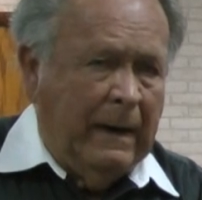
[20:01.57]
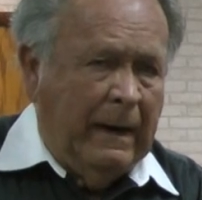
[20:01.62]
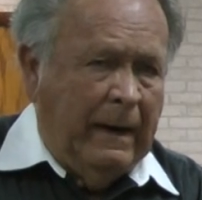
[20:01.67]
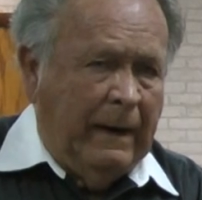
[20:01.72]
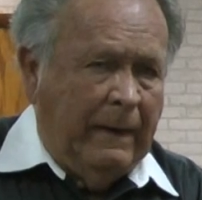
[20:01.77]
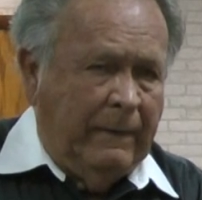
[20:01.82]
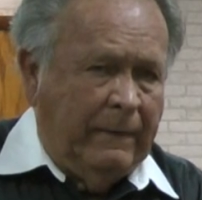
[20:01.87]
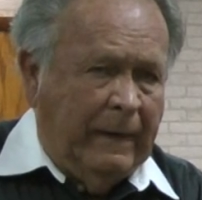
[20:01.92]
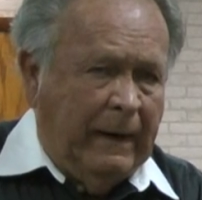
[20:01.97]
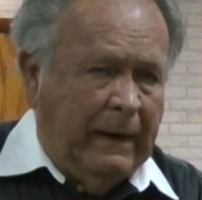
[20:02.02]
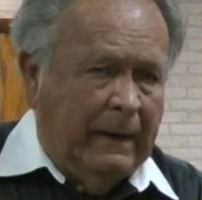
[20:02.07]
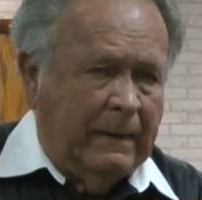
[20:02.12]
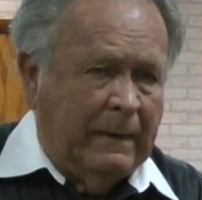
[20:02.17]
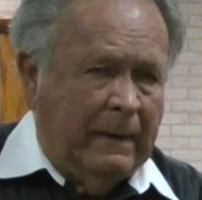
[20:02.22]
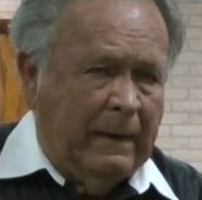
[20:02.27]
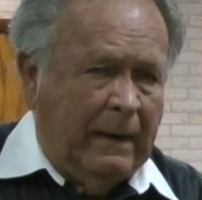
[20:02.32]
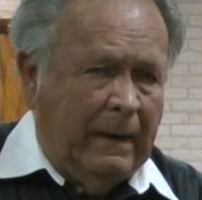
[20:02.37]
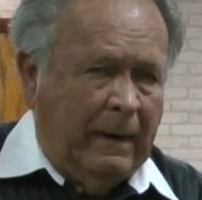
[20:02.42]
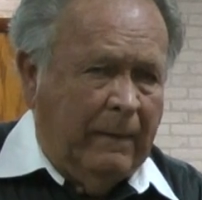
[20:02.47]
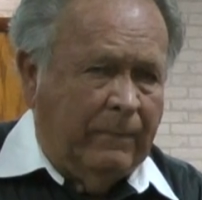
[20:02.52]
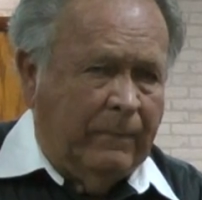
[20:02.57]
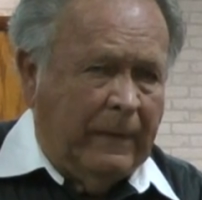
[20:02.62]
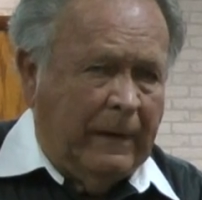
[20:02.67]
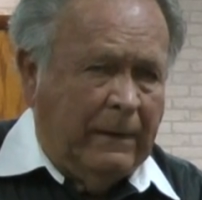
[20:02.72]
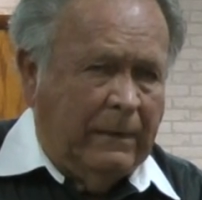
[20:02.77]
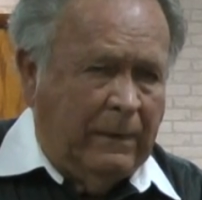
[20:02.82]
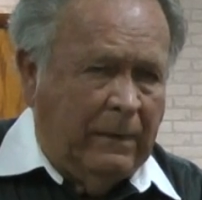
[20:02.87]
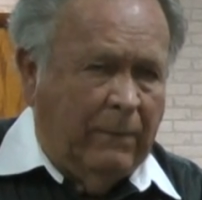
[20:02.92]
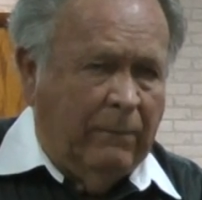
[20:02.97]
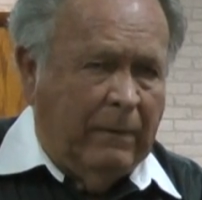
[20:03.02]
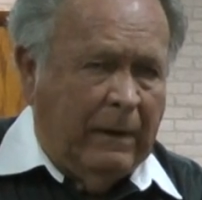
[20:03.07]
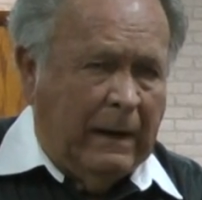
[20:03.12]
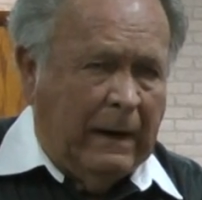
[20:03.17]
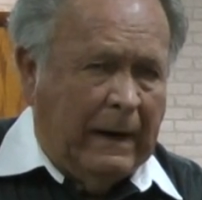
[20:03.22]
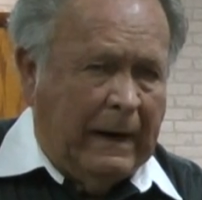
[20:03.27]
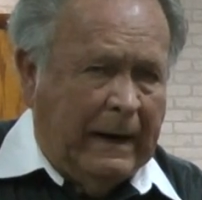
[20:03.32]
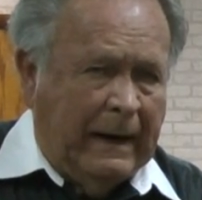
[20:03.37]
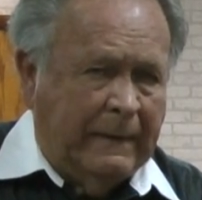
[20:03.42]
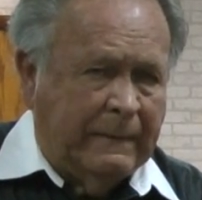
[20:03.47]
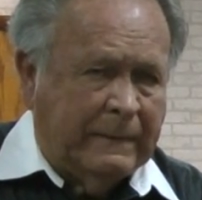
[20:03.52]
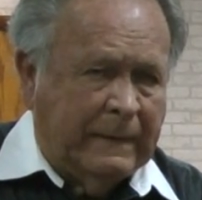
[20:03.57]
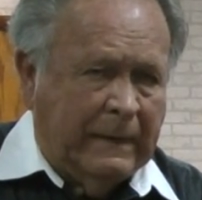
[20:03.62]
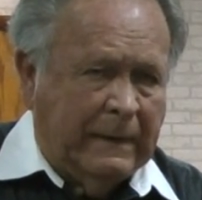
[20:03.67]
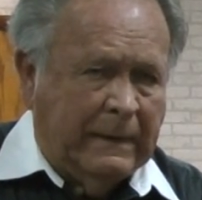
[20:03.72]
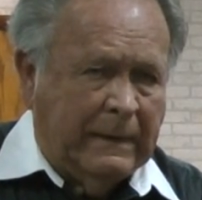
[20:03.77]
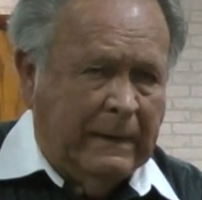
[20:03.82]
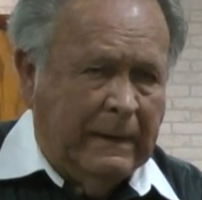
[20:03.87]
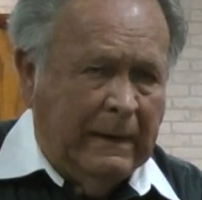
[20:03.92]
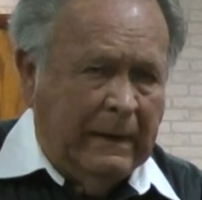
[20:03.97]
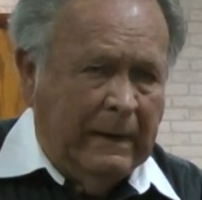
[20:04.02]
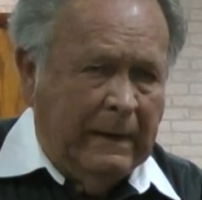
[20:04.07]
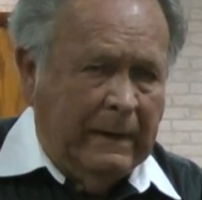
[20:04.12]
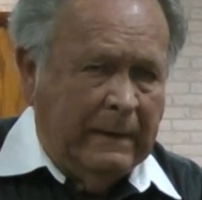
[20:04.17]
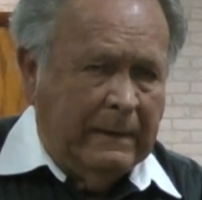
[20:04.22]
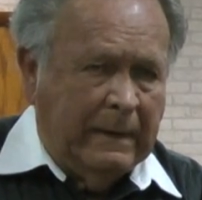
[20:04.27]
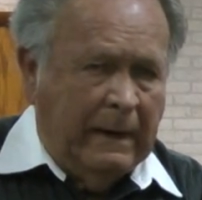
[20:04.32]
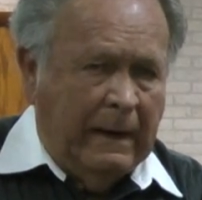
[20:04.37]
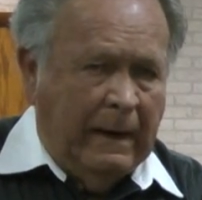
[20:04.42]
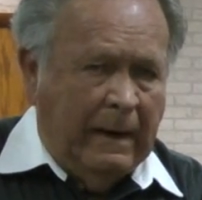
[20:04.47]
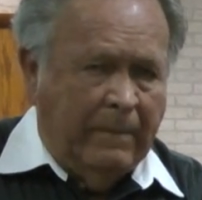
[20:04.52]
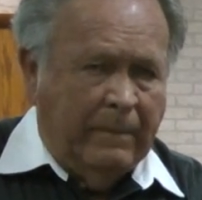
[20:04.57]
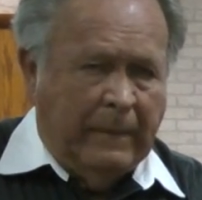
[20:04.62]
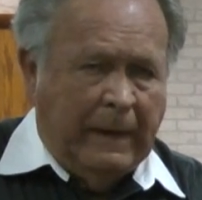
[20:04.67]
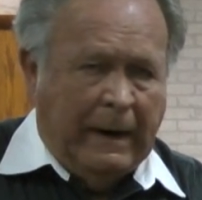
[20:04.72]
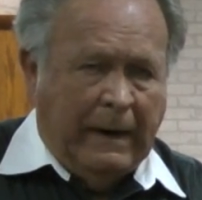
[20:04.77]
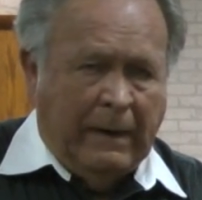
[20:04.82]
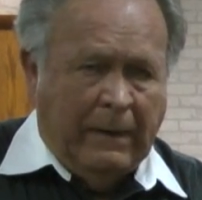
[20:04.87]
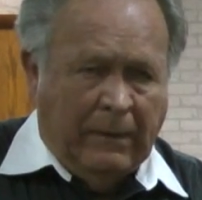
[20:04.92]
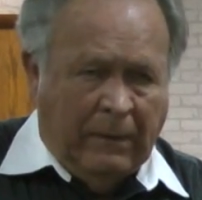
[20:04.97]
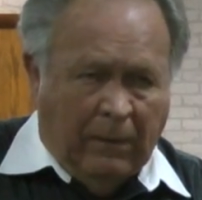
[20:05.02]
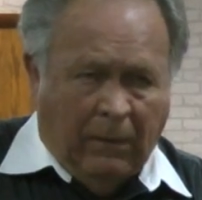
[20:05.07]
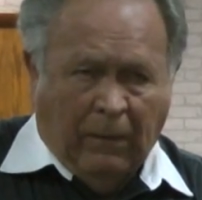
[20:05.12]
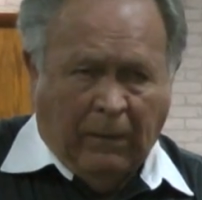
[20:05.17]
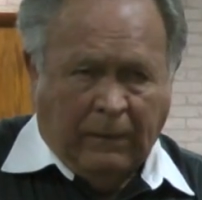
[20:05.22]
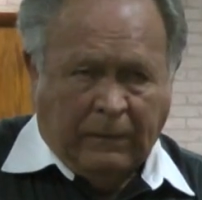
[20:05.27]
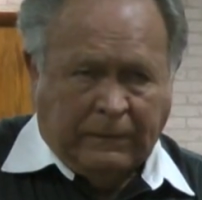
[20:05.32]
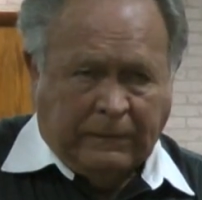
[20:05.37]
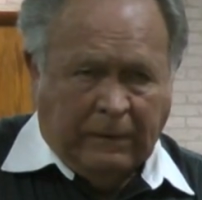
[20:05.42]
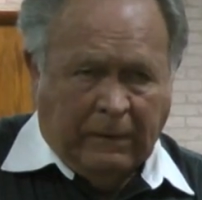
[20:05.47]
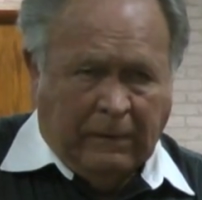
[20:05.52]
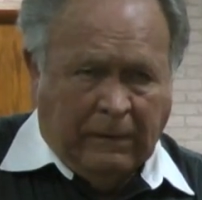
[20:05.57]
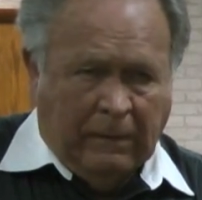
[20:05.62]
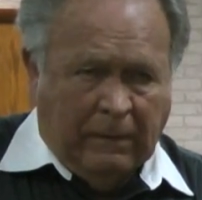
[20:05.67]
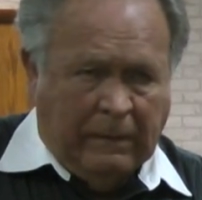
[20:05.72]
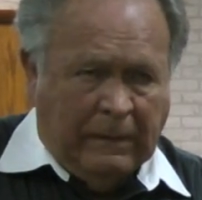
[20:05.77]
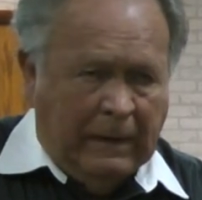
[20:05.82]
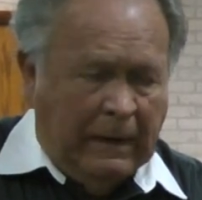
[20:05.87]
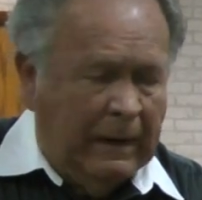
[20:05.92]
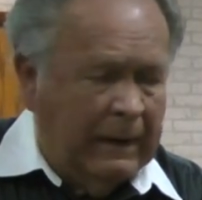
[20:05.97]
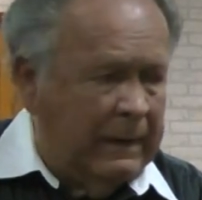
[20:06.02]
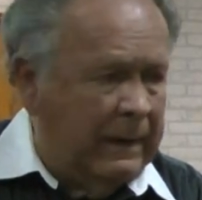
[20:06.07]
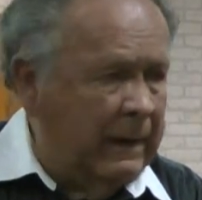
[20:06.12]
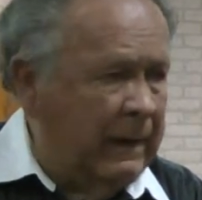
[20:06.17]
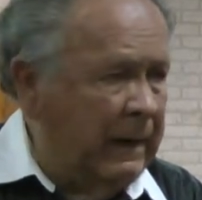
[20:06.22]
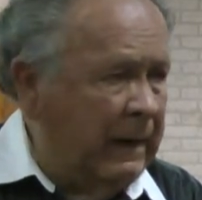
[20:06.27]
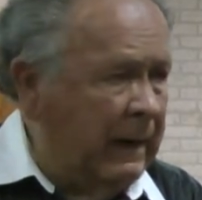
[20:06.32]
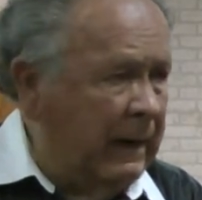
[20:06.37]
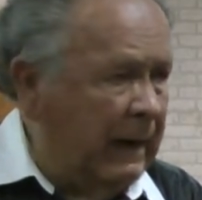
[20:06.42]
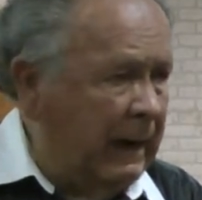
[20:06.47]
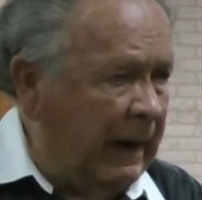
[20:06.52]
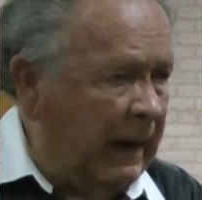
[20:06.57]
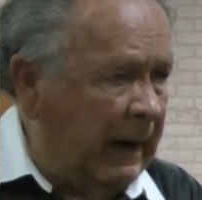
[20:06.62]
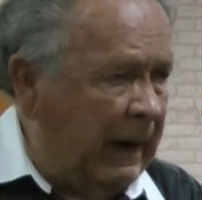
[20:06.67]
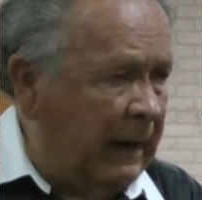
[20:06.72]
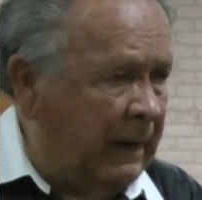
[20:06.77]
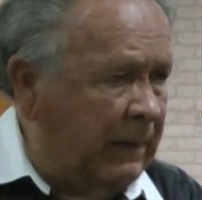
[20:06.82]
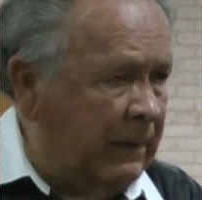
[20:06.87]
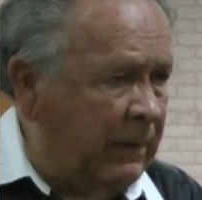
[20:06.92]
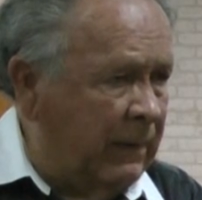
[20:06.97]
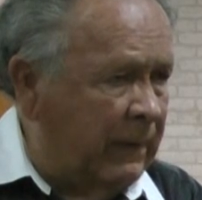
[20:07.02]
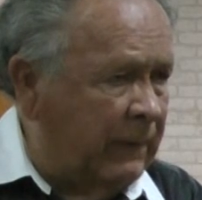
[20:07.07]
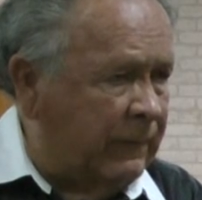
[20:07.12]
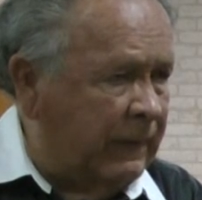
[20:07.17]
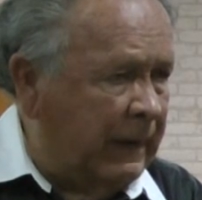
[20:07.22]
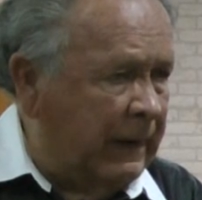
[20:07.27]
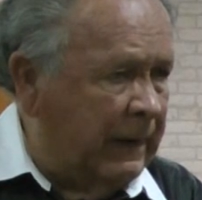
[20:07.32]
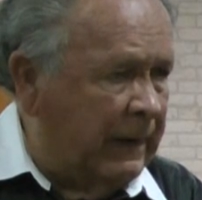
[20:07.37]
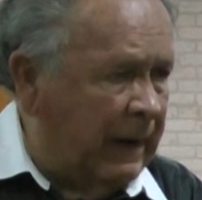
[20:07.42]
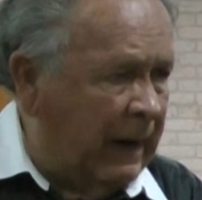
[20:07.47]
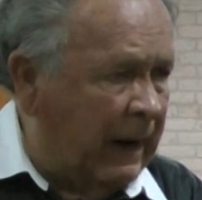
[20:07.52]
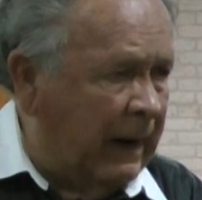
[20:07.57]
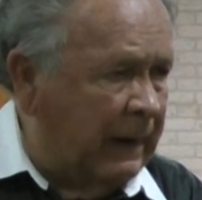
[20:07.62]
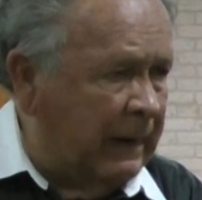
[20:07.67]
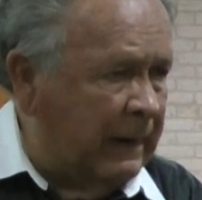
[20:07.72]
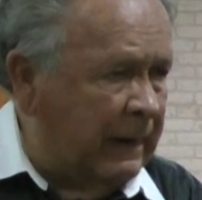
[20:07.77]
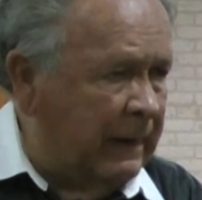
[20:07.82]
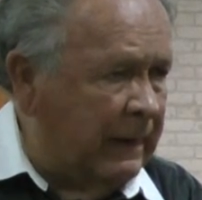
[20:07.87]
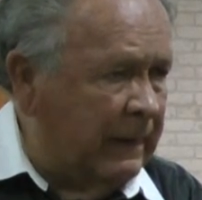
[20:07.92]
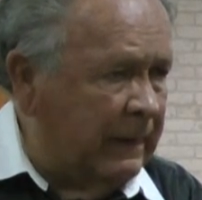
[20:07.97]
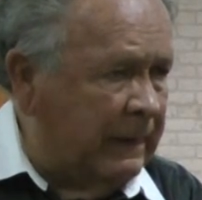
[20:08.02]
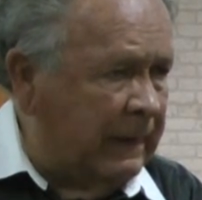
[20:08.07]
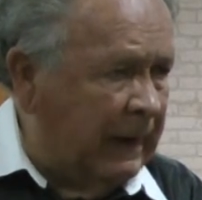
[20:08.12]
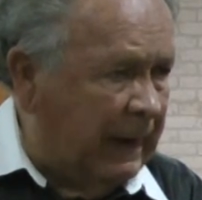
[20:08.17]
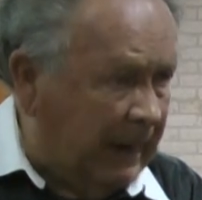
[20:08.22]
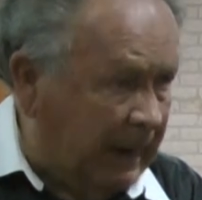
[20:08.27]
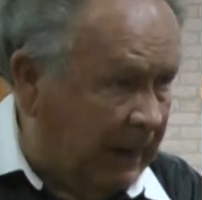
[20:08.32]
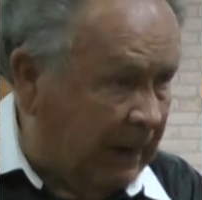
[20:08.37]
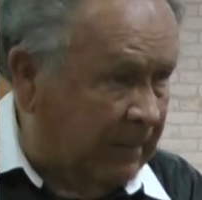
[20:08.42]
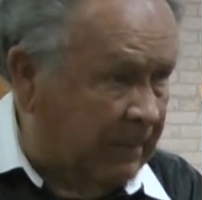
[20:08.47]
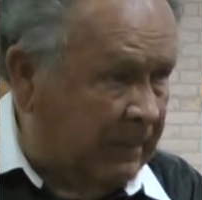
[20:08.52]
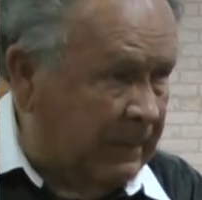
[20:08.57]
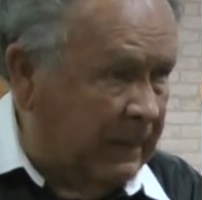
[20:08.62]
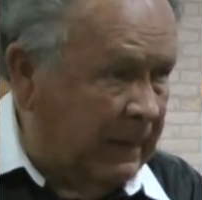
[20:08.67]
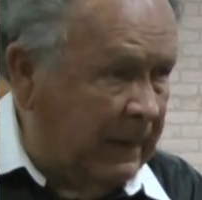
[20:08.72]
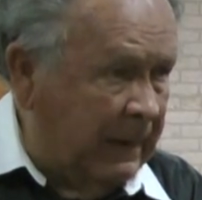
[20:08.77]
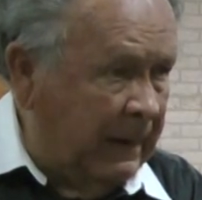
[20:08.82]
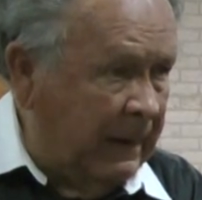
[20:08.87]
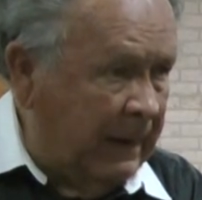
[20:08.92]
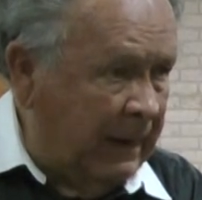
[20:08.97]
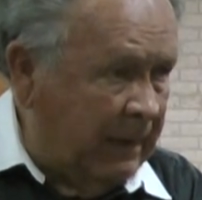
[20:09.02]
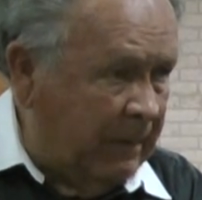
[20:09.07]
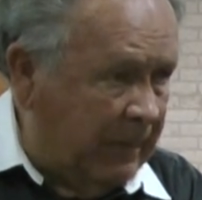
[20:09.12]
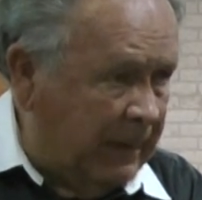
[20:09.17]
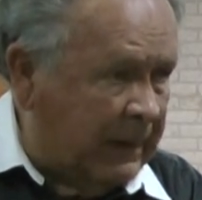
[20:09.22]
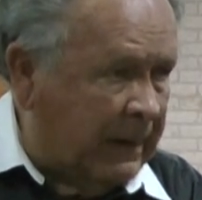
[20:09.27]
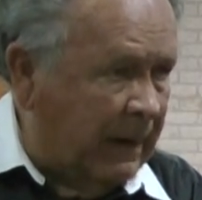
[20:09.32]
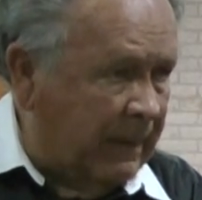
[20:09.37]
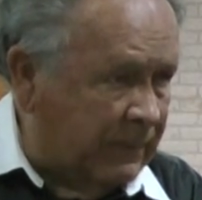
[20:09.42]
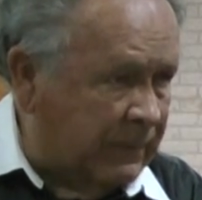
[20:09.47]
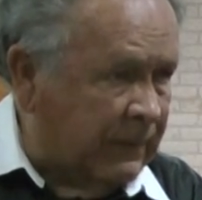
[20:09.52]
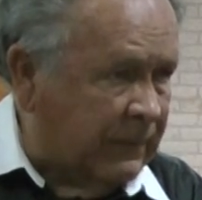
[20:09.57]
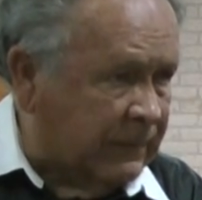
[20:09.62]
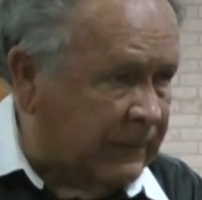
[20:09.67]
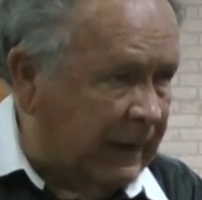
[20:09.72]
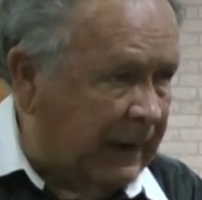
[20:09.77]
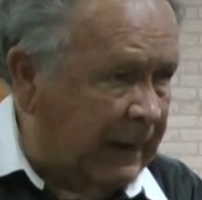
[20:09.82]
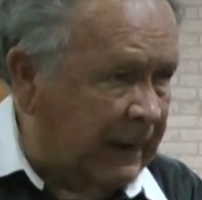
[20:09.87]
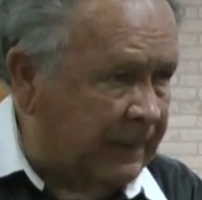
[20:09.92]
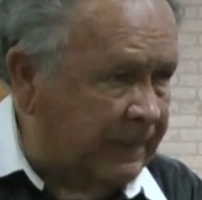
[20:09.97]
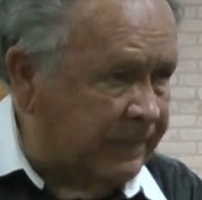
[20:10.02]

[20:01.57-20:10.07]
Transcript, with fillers: And then, if they do realize it, to him that knoweth to do good and doeth it not, to him it becomes a sin.